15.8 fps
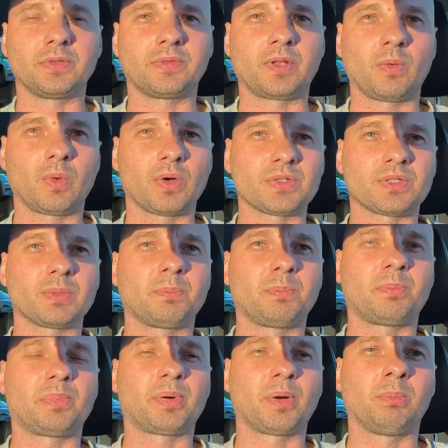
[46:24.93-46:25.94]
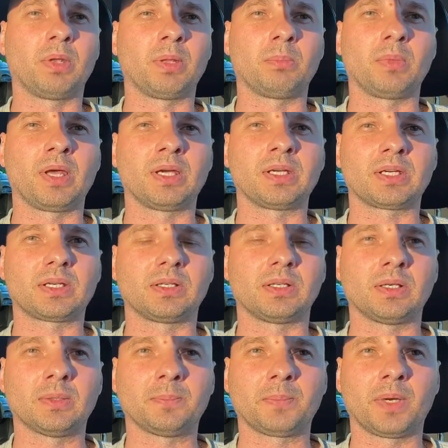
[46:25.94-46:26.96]
If there was a problem, like
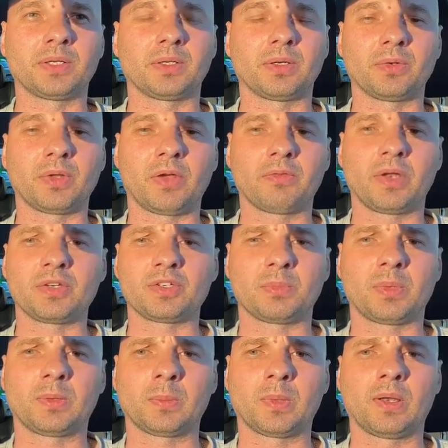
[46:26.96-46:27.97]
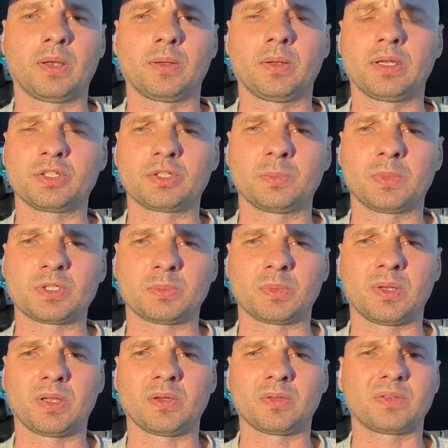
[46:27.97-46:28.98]
I don't know, you have an engine
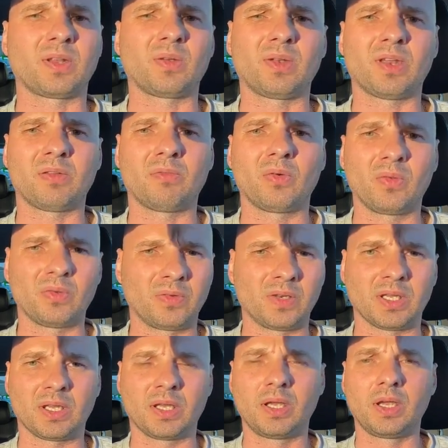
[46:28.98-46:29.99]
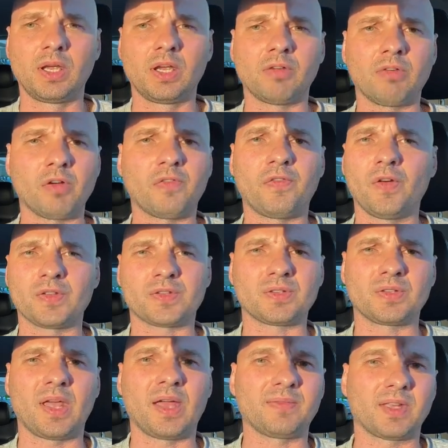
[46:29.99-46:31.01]
management line, they will only refer
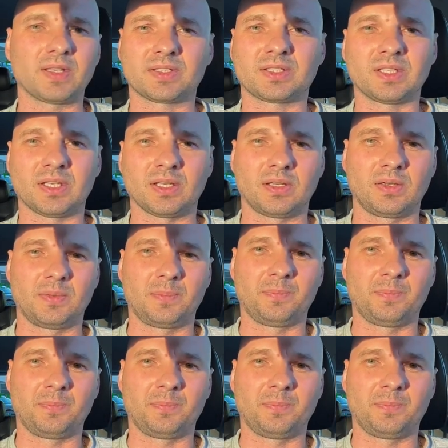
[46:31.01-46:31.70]
to that, and that's it.